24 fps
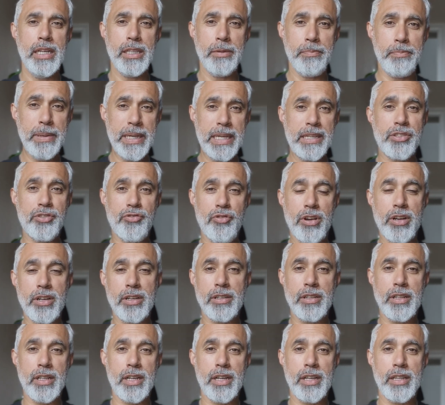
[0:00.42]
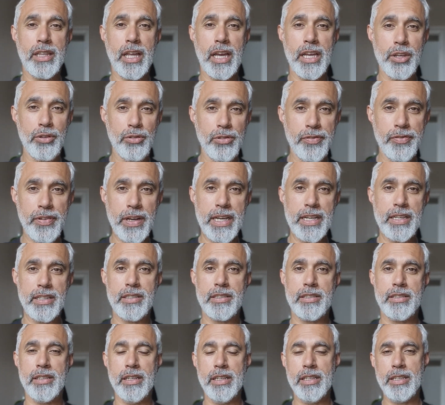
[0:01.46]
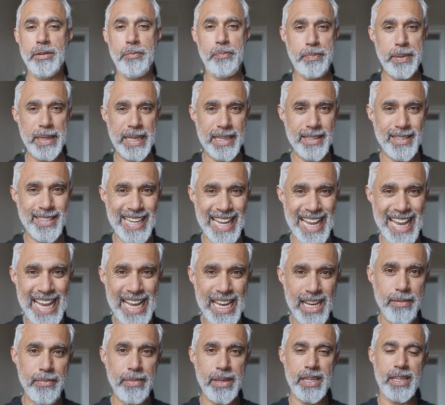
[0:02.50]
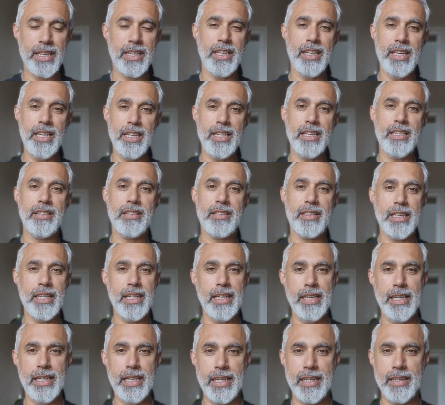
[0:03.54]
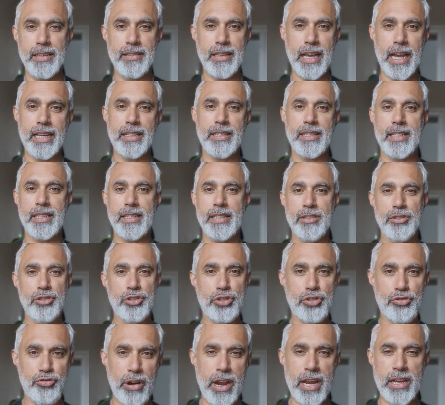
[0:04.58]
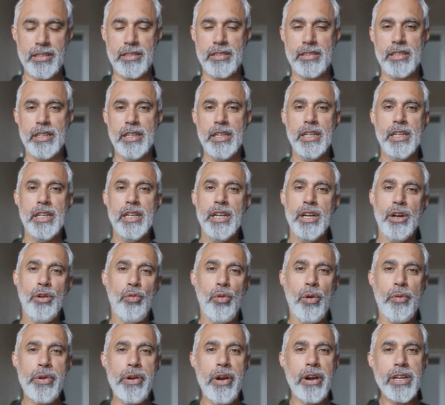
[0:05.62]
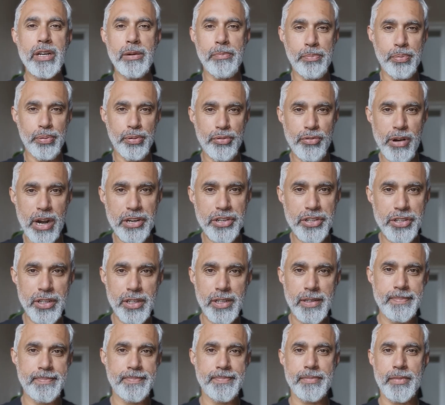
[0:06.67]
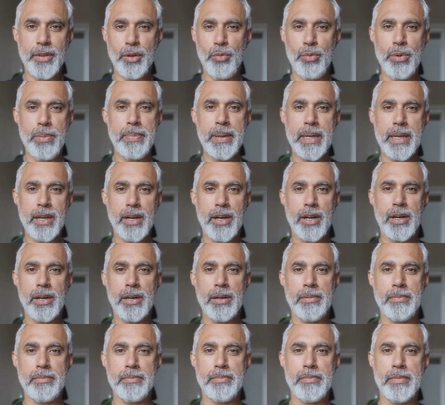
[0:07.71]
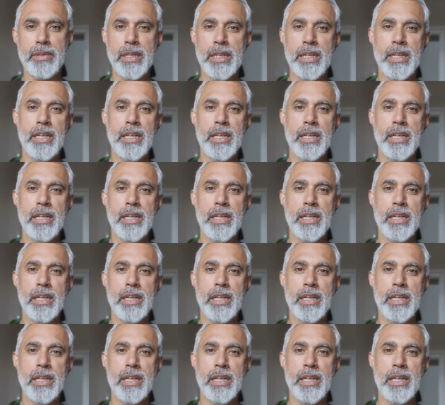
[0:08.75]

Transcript: The biggest struggle that you'll face, the biggest enemy is anxiety, stress. When we're under pressure, we become